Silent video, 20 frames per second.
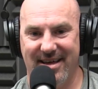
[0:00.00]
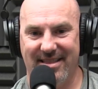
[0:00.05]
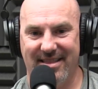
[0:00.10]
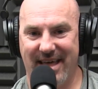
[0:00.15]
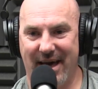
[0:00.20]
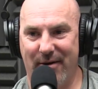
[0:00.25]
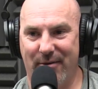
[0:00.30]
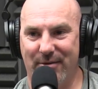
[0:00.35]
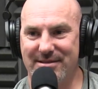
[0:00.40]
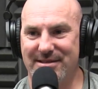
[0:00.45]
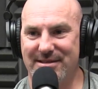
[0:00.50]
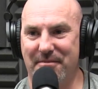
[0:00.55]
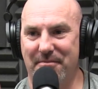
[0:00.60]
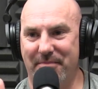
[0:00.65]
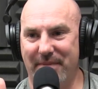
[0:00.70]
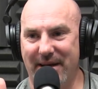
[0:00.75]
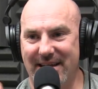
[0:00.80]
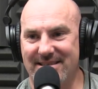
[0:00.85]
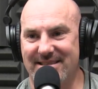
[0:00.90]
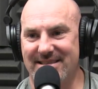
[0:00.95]
that was the
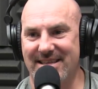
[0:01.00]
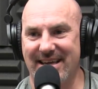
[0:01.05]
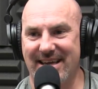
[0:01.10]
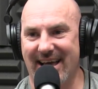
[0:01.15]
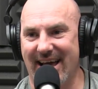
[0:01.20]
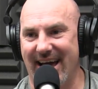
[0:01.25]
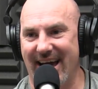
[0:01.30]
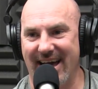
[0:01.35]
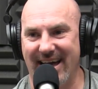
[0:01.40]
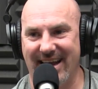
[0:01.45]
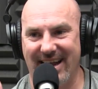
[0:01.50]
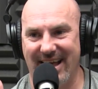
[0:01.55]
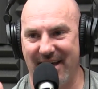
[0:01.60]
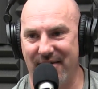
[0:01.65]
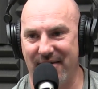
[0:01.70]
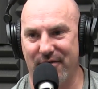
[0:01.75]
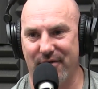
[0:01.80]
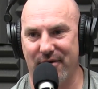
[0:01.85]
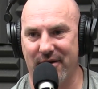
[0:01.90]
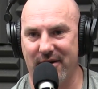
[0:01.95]
best thing I had
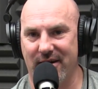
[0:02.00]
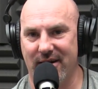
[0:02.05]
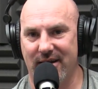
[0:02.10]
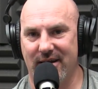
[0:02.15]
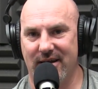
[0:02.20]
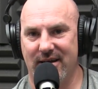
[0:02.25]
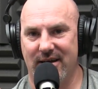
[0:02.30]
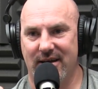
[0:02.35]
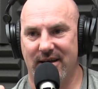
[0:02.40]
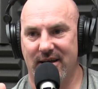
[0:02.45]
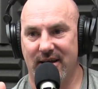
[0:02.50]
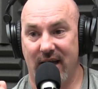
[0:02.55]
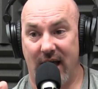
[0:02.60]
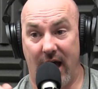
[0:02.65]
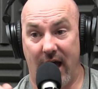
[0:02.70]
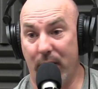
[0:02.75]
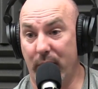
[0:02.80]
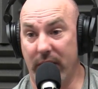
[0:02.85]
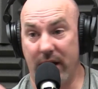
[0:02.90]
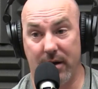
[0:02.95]
ever.
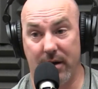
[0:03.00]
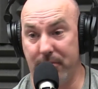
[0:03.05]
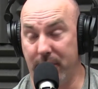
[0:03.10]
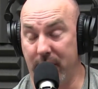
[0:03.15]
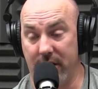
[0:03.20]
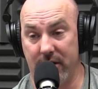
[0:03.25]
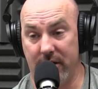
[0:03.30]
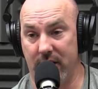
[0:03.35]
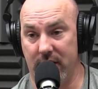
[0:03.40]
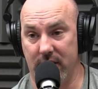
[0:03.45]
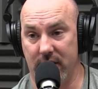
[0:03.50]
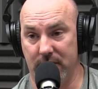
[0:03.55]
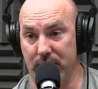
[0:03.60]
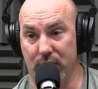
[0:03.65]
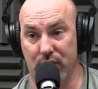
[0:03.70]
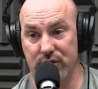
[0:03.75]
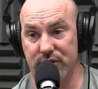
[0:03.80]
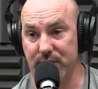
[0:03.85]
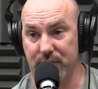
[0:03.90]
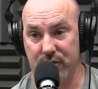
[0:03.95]
I went out and bought
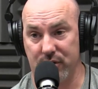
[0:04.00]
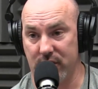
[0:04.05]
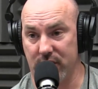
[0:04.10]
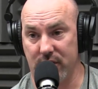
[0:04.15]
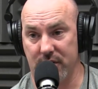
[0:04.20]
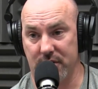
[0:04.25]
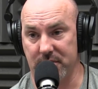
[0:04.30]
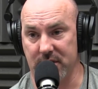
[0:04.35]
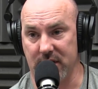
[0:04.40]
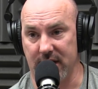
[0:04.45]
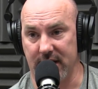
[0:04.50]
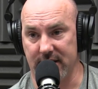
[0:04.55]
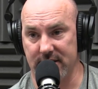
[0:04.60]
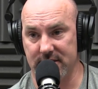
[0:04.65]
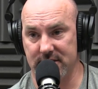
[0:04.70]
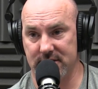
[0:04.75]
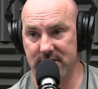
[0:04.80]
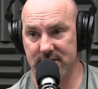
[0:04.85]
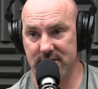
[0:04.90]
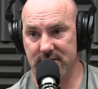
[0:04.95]
multiple alarm
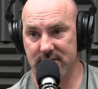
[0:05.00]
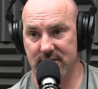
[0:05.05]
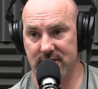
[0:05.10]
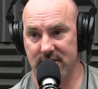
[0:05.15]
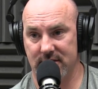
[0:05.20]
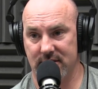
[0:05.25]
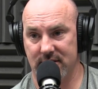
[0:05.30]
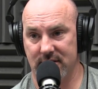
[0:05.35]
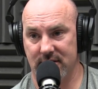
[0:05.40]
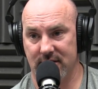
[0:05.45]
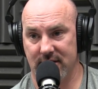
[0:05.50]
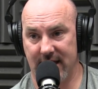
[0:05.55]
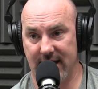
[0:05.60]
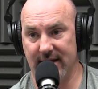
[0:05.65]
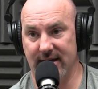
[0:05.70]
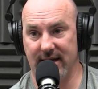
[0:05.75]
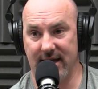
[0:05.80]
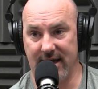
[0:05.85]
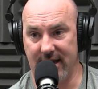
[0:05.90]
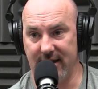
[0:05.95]
clocks
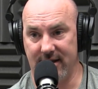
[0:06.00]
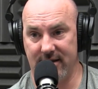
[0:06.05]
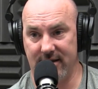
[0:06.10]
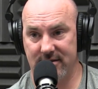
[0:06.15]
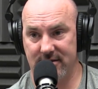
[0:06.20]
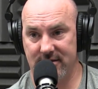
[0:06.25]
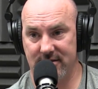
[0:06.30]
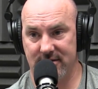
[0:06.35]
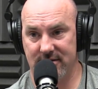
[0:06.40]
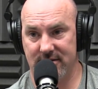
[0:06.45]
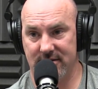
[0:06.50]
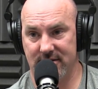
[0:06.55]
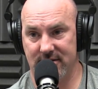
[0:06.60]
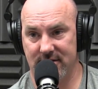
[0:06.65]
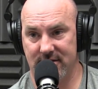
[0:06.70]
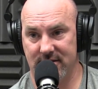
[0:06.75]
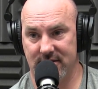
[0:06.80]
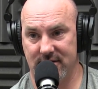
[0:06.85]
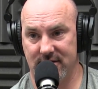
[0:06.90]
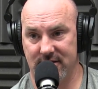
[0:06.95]
that day. Oh
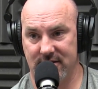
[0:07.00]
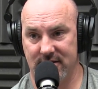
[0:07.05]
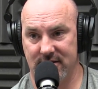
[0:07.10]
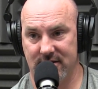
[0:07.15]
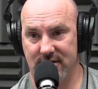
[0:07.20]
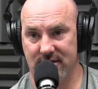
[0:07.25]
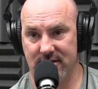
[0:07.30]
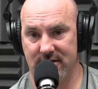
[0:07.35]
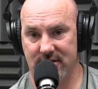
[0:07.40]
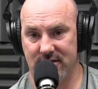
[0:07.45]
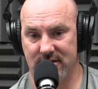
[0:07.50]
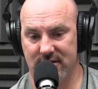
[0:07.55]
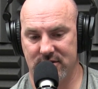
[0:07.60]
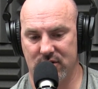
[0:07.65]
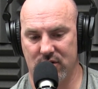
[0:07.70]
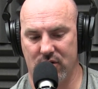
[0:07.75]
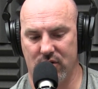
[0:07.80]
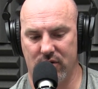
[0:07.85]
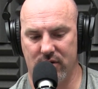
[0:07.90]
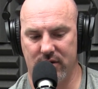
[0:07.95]
wow!
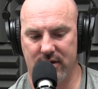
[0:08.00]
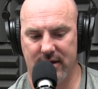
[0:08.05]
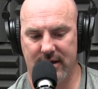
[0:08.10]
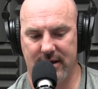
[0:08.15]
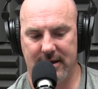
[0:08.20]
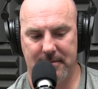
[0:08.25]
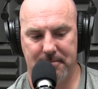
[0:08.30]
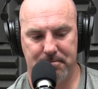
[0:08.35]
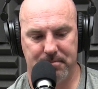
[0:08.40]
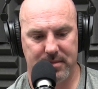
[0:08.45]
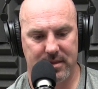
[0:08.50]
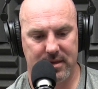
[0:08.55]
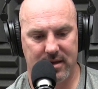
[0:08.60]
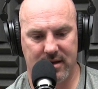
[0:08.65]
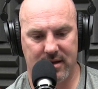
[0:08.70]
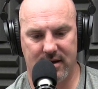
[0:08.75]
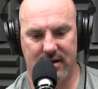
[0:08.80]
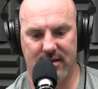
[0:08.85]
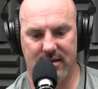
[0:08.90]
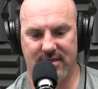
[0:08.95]
So
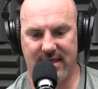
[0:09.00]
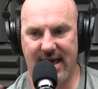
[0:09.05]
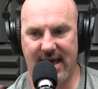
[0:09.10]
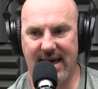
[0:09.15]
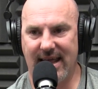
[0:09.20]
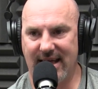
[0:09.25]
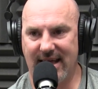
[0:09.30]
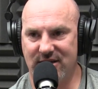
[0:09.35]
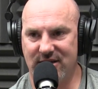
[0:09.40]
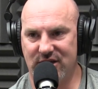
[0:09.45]
uh, that had